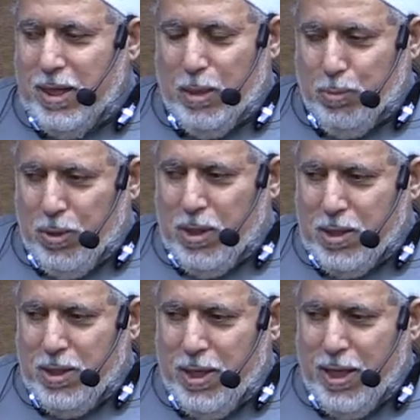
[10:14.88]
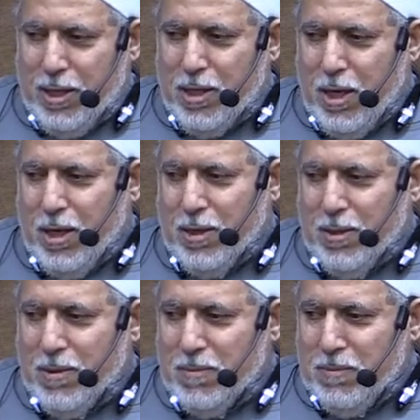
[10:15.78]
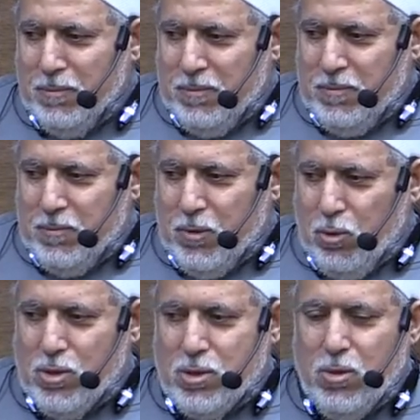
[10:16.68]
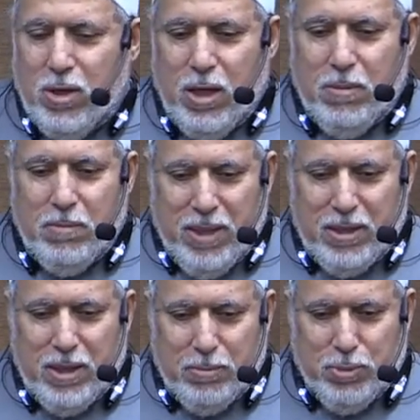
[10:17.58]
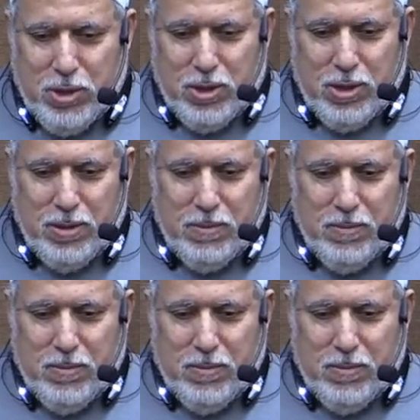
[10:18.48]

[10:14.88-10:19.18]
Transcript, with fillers: And apparently he had a gun, or so he made the impression.